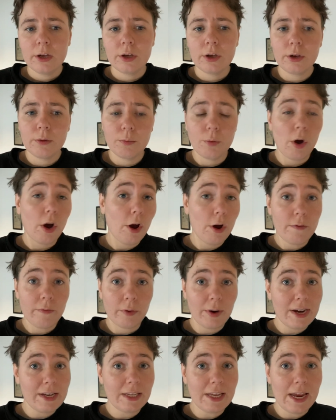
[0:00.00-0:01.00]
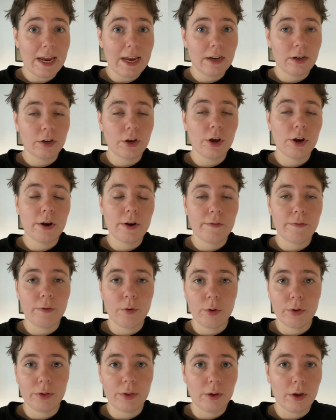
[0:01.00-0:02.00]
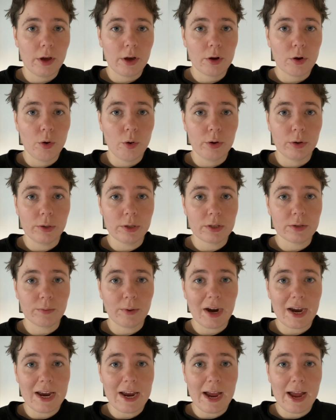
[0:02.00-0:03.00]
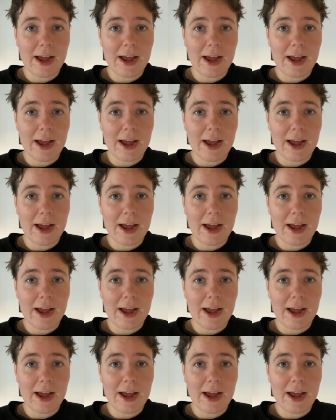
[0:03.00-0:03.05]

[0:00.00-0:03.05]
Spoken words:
were over 18, couldn't afford the course rate,